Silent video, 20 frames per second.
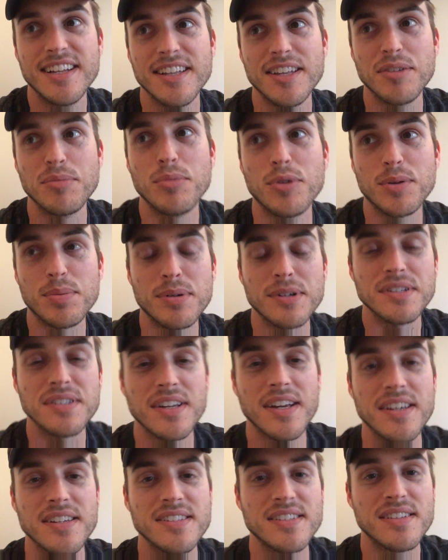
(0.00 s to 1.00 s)
like, more
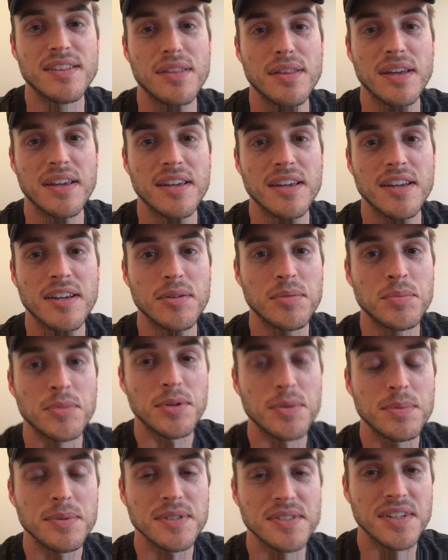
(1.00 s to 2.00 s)
precise thinking or
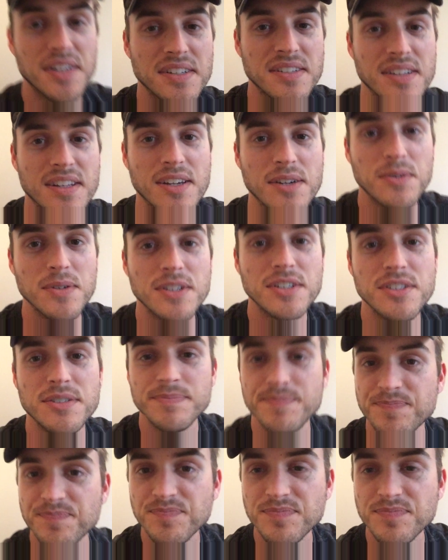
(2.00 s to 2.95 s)
more precise language.